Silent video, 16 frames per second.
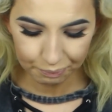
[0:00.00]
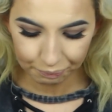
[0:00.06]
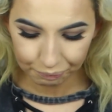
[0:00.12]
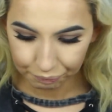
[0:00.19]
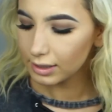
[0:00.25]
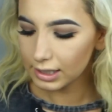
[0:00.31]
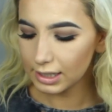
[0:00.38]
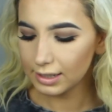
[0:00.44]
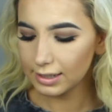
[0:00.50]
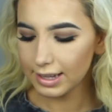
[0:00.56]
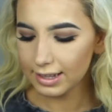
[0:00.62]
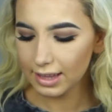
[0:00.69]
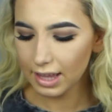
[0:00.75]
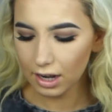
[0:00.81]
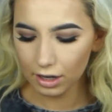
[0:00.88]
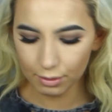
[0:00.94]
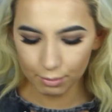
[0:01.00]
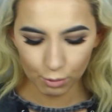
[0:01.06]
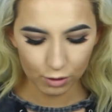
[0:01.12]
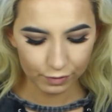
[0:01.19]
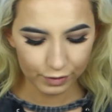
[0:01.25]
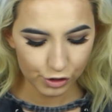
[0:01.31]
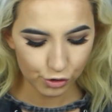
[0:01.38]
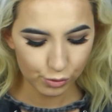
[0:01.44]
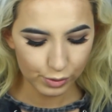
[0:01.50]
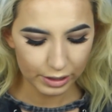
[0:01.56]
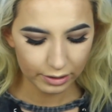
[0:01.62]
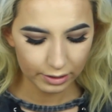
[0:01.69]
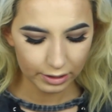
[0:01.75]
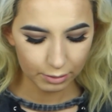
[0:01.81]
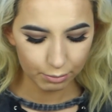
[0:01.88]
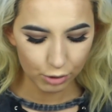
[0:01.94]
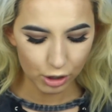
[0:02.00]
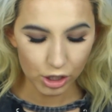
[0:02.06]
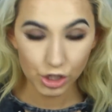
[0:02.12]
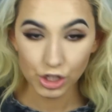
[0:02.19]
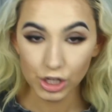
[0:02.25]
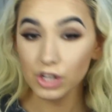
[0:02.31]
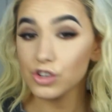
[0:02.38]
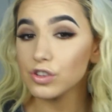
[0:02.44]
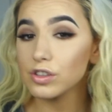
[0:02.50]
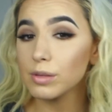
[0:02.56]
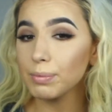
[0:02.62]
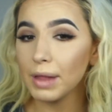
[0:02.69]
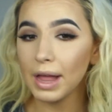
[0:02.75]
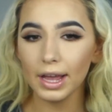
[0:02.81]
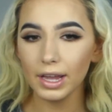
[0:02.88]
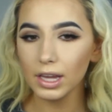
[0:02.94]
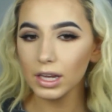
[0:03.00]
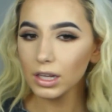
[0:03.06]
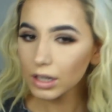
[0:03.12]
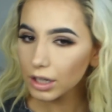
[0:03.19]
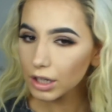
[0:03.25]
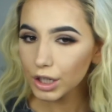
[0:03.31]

I'm going to take that on a Morphe 218 brush and just apply it,